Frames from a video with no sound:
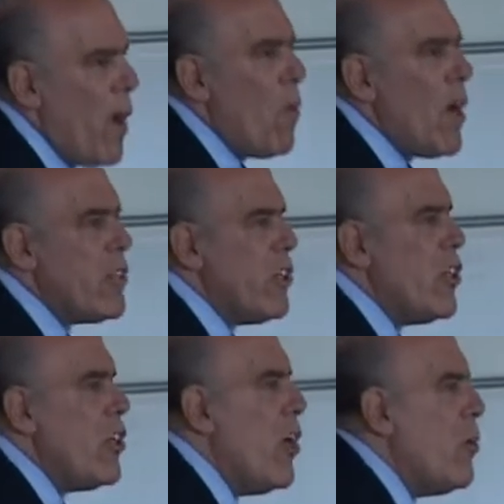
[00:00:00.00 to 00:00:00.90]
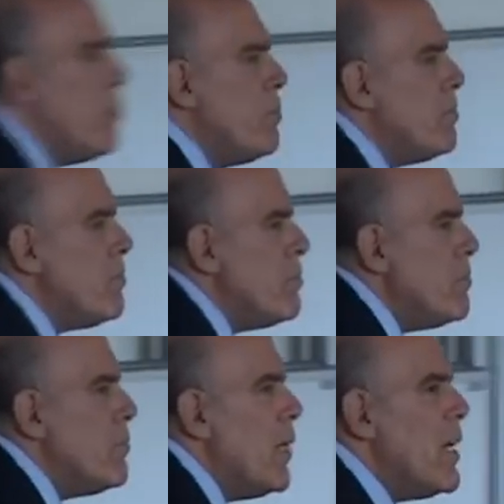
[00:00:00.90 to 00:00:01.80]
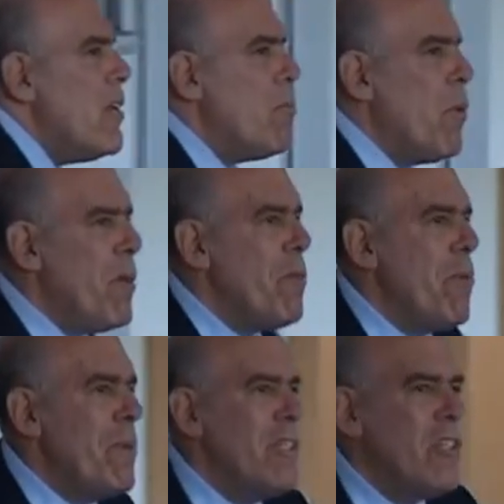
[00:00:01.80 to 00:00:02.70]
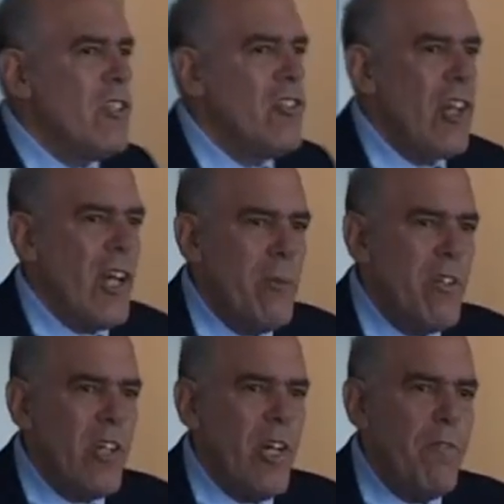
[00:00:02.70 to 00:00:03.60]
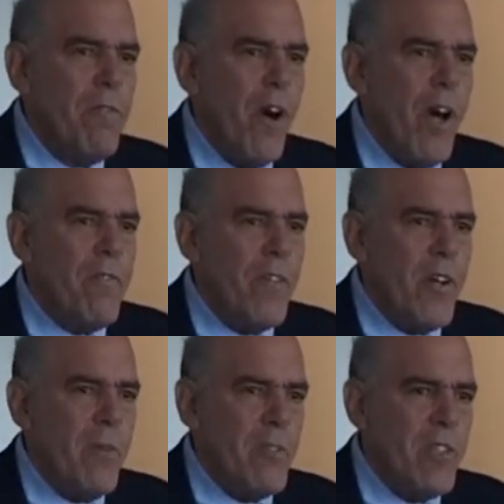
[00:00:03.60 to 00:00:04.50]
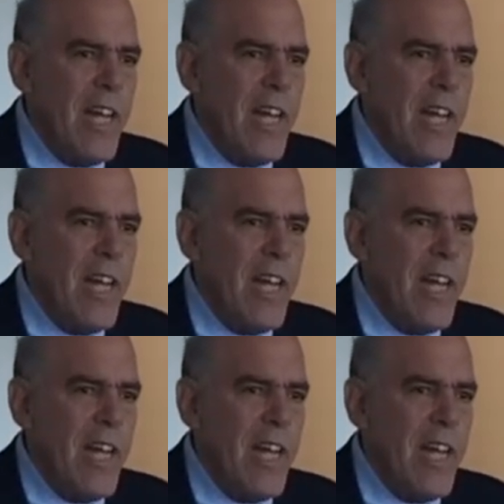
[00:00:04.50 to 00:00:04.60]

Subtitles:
I wanted to know, and then when we did this study, we studied five firms.